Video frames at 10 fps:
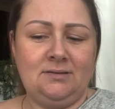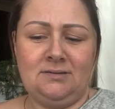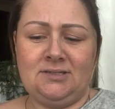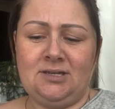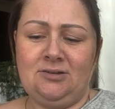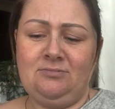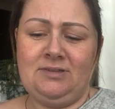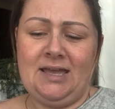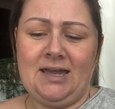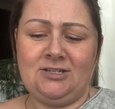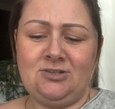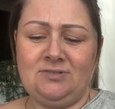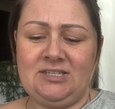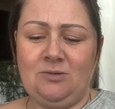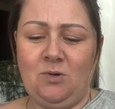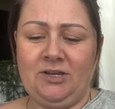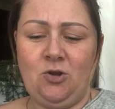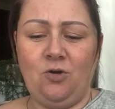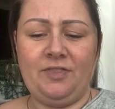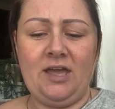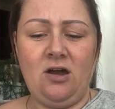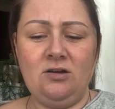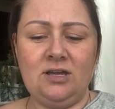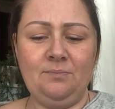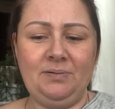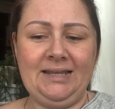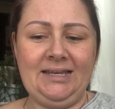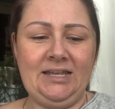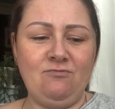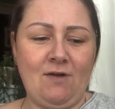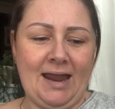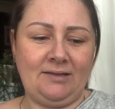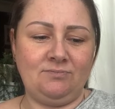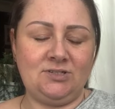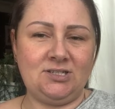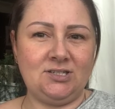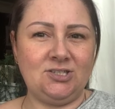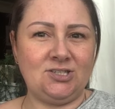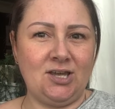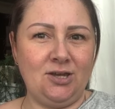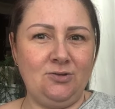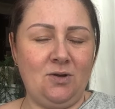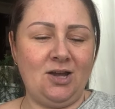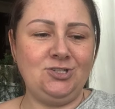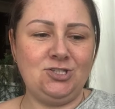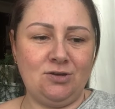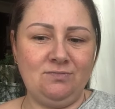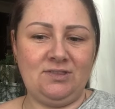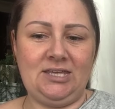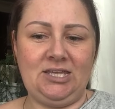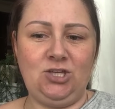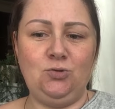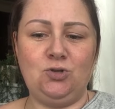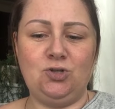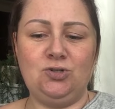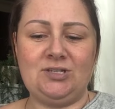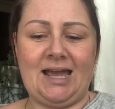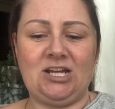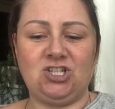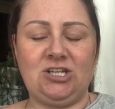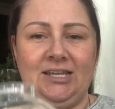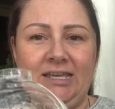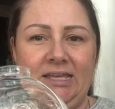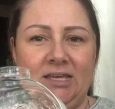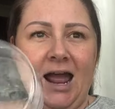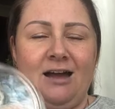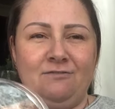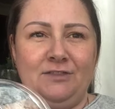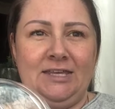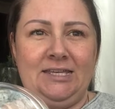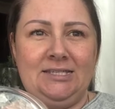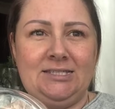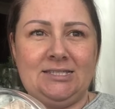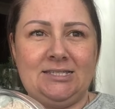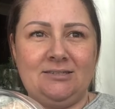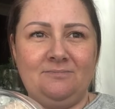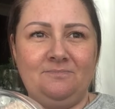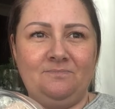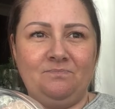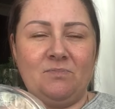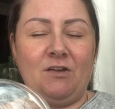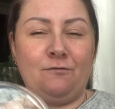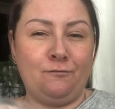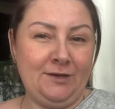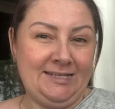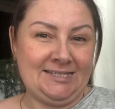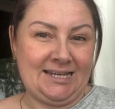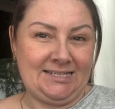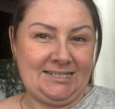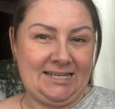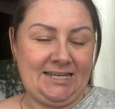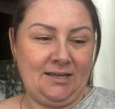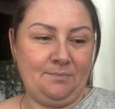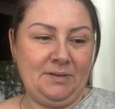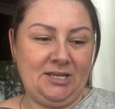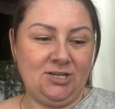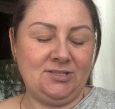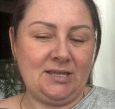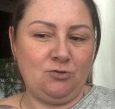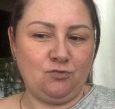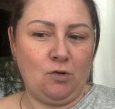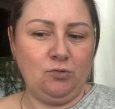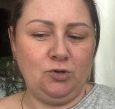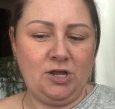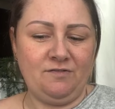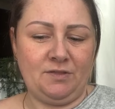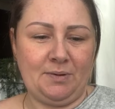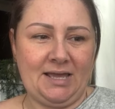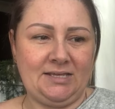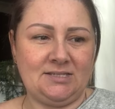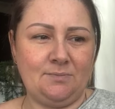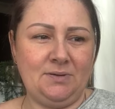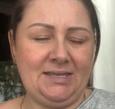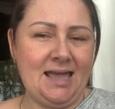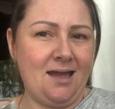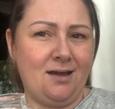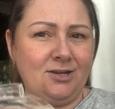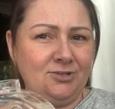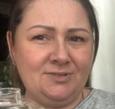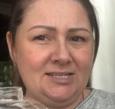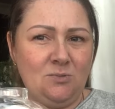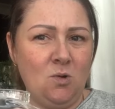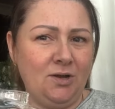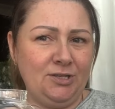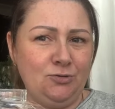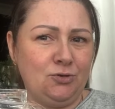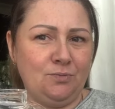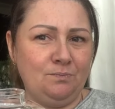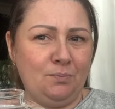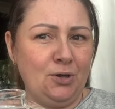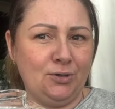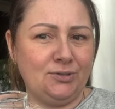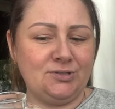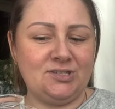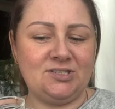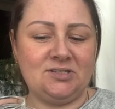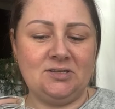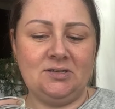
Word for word: So yeah, I don't see why not. They are completely round, so I don't think you could actually have these freestanding because they would roll all over the place. But yeah, I don't see why you couldn't put